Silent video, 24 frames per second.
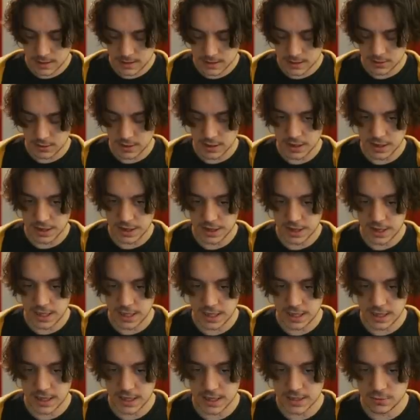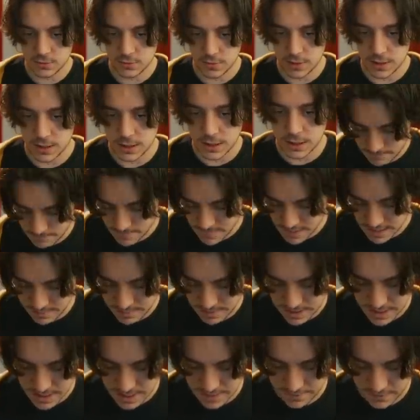So I think this one might
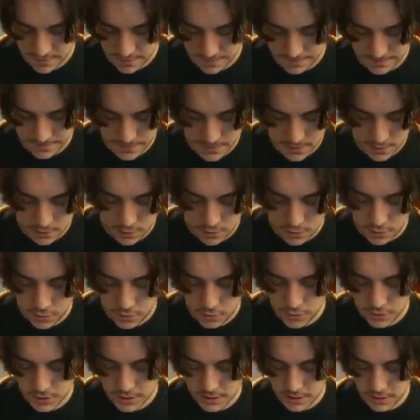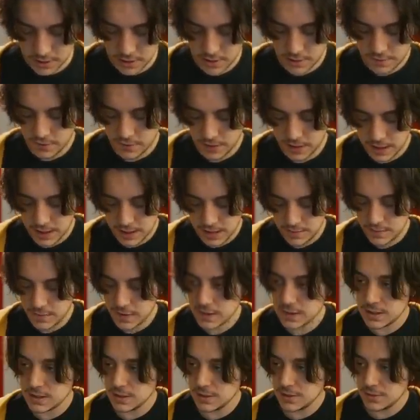be heavy. Ooh, starting off with
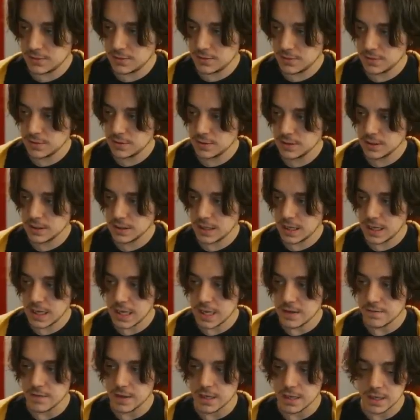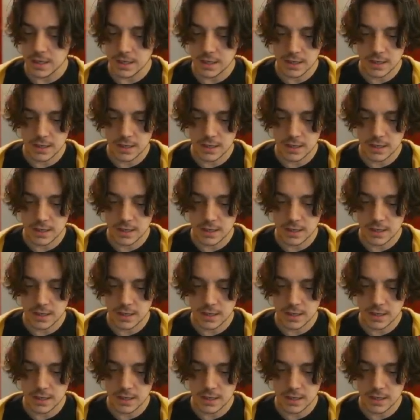Eevee too. Look at that Eevee.